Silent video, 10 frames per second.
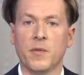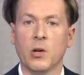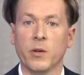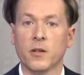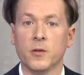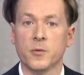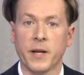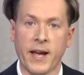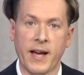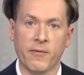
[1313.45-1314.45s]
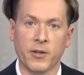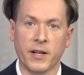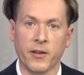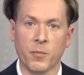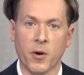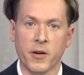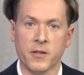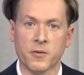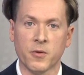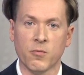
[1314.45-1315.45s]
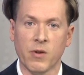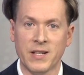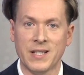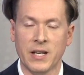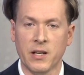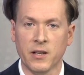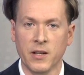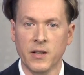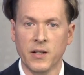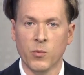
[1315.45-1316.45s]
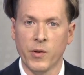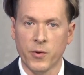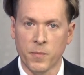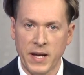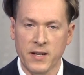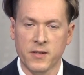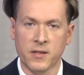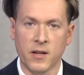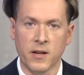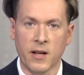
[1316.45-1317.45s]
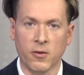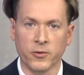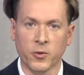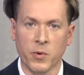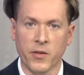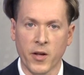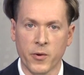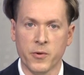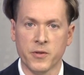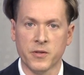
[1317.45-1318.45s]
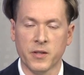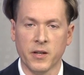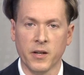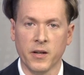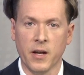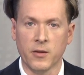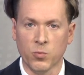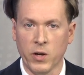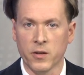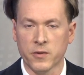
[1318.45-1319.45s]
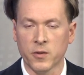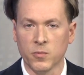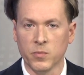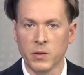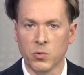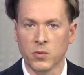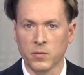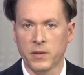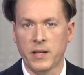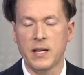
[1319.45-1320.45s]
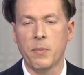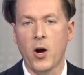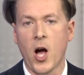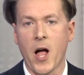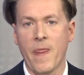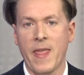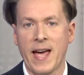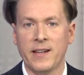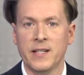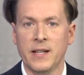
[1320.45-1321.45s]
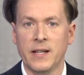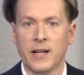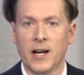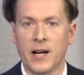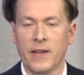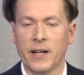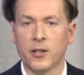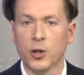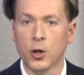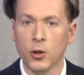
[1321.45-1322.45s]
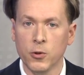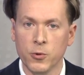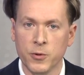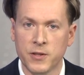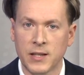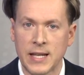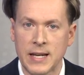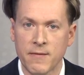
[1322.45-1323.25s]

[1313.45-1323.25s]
the only clues we have on how the parties are sort of resonating with their base and also with others as well. So we will keep on that. That concludes the